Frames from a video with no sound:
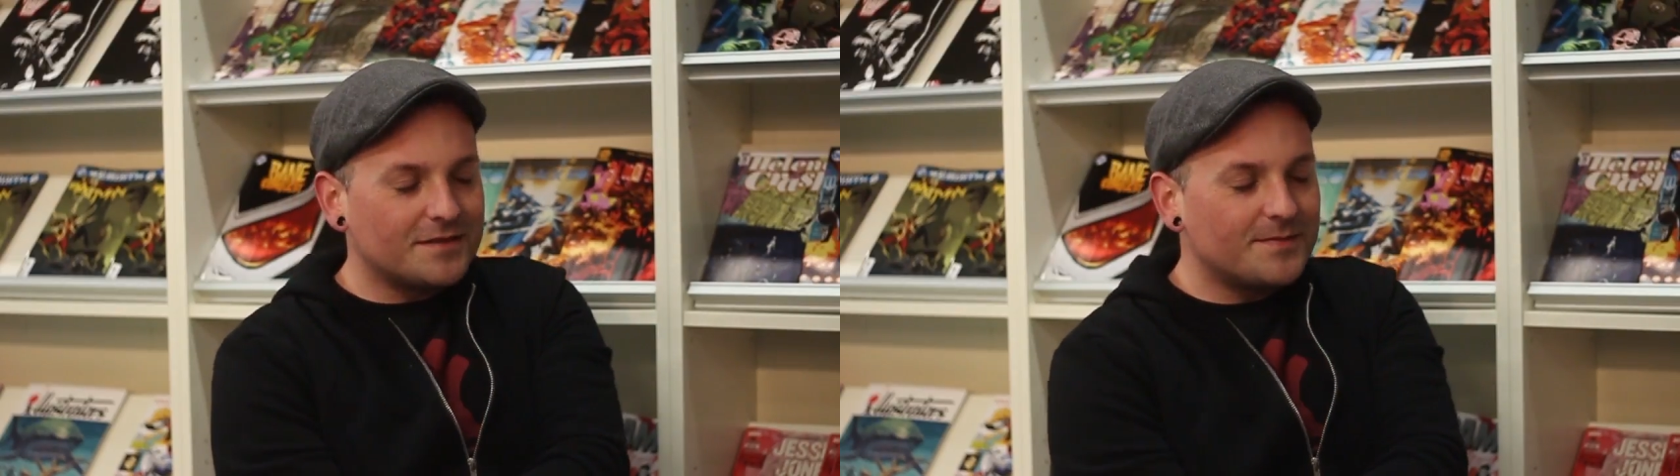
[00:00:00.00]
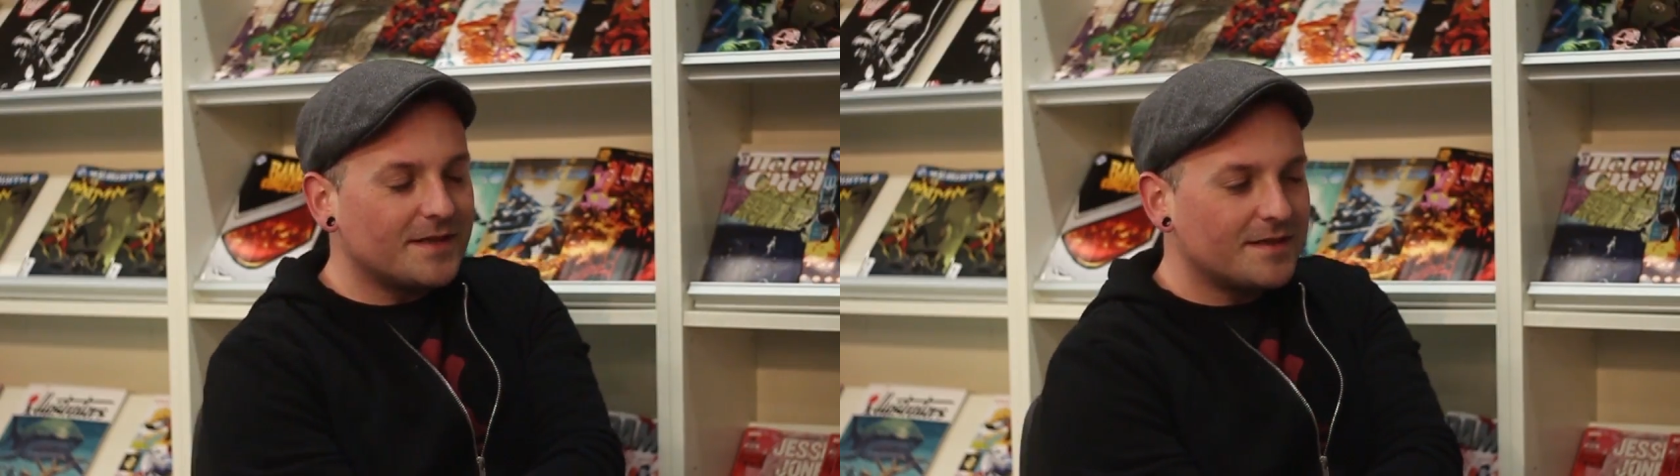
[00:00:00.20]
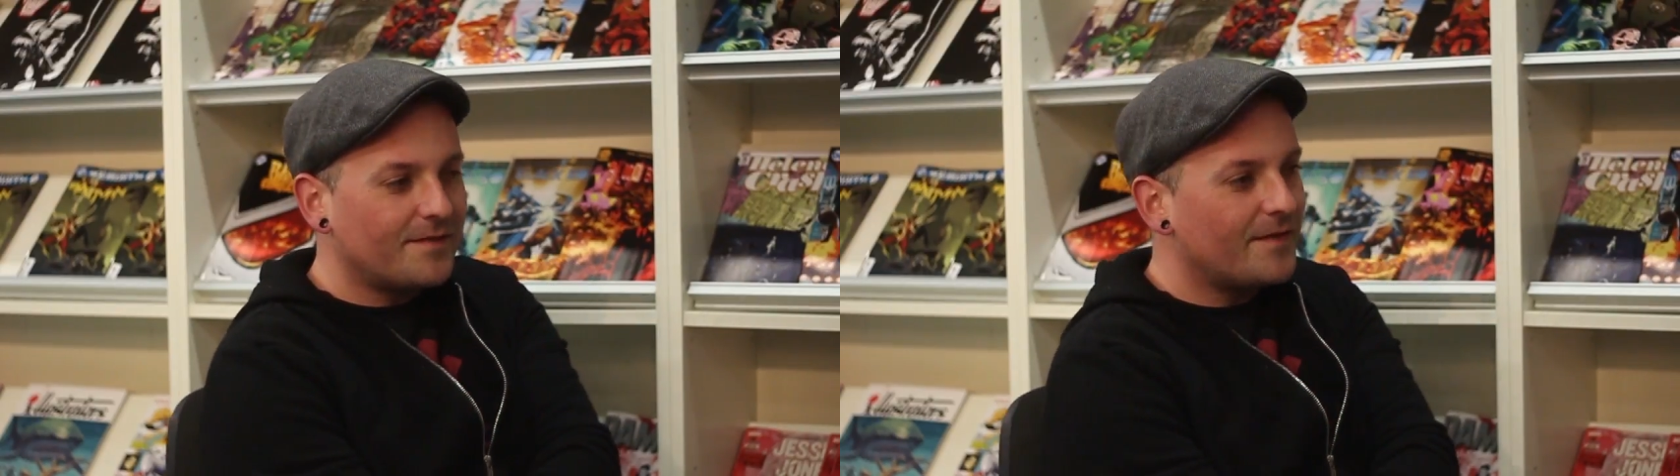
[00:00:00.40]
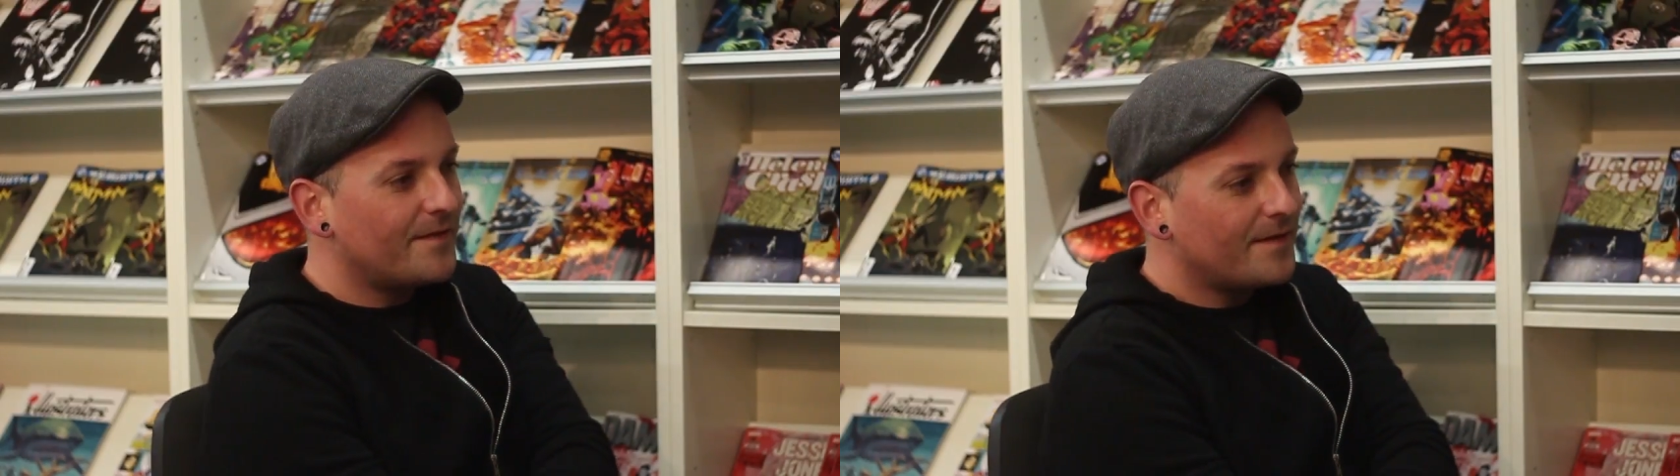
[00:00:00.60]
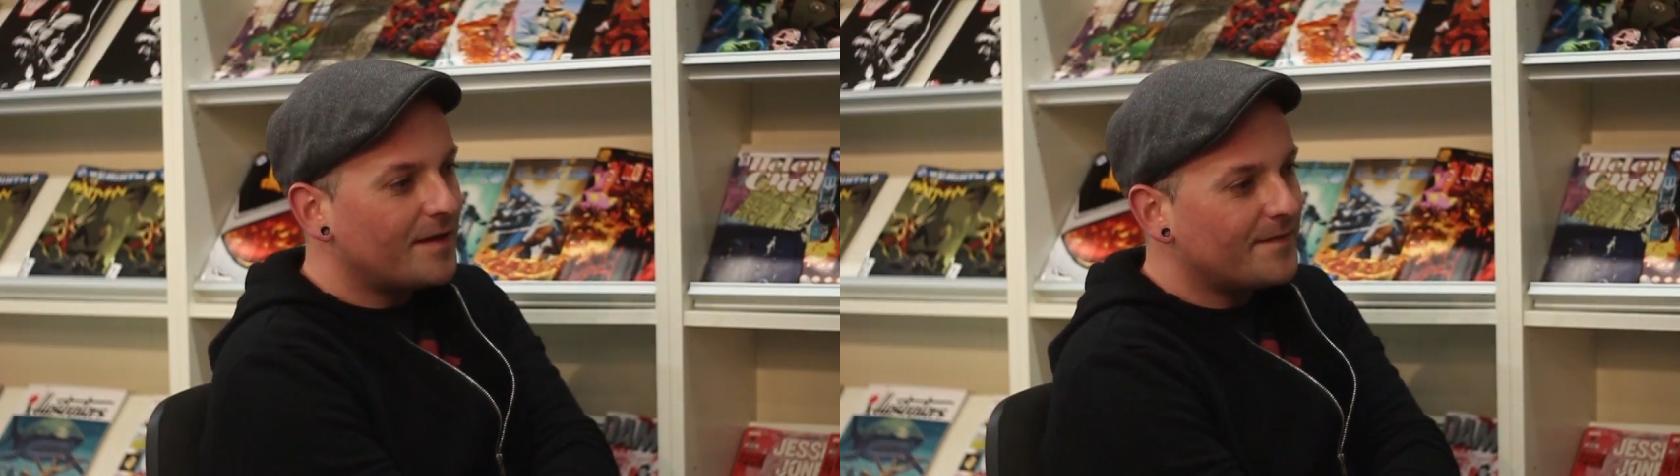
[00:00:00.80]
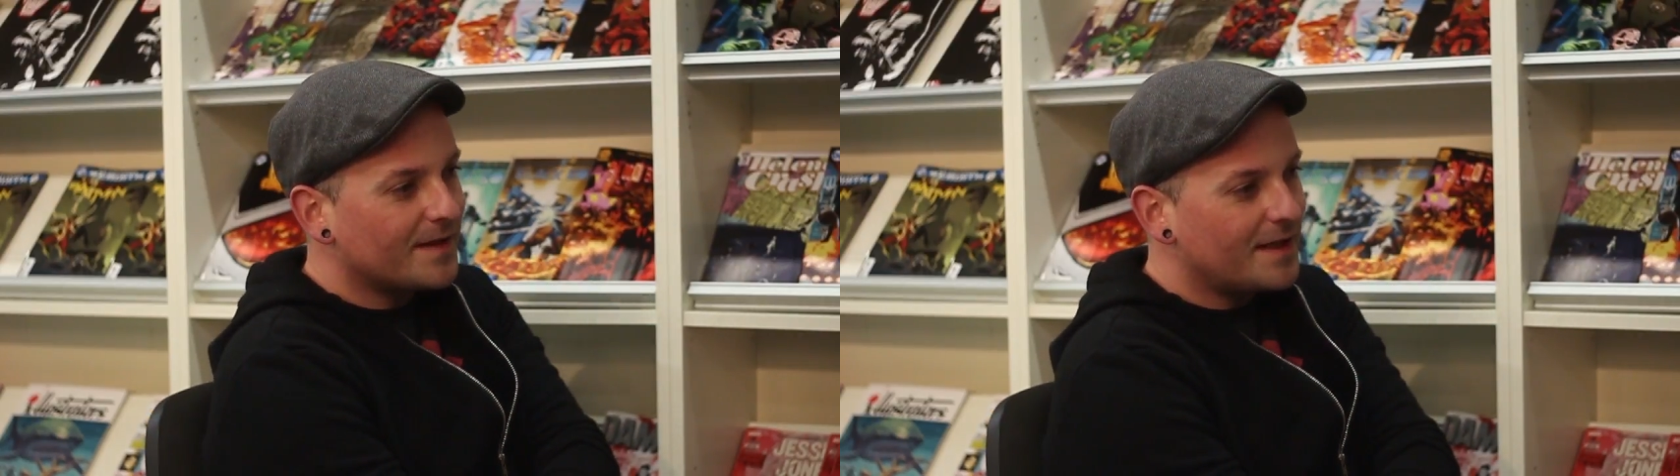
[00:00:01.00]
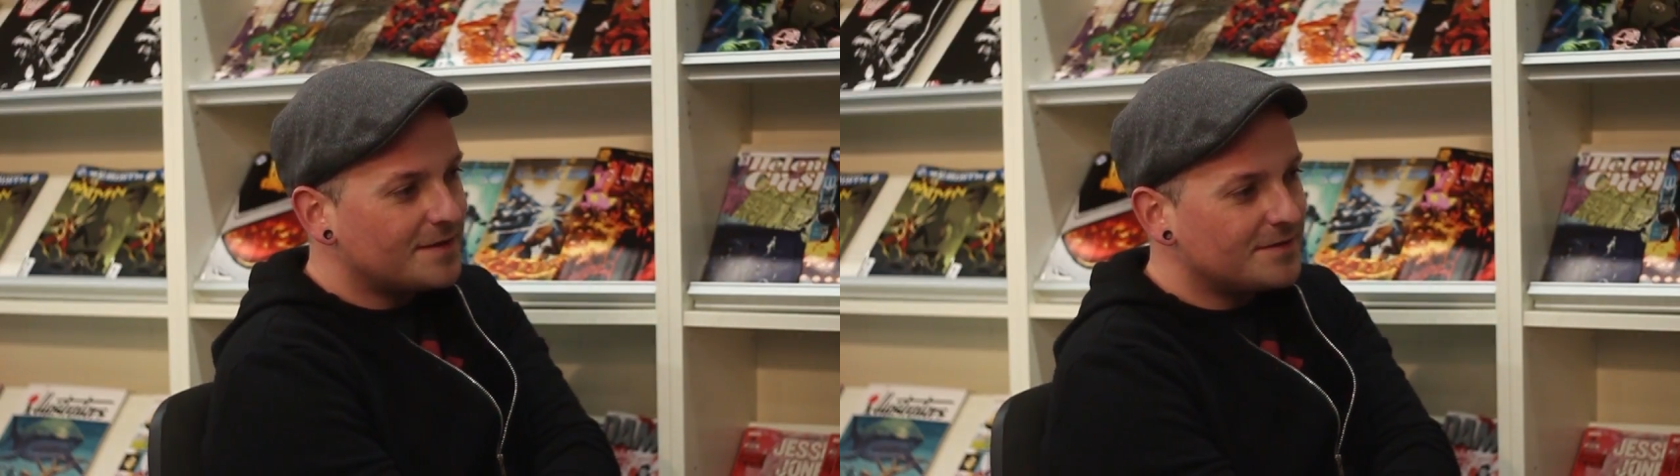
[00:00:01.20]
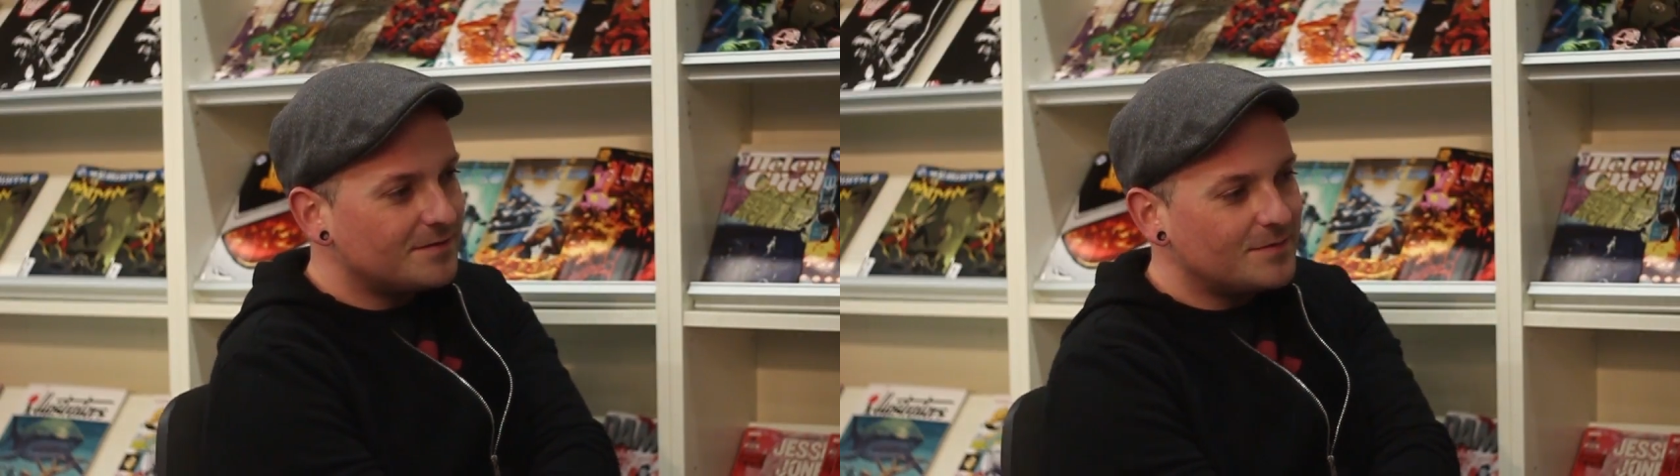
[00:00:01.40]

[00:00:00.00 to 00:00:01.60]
because if I forget someone.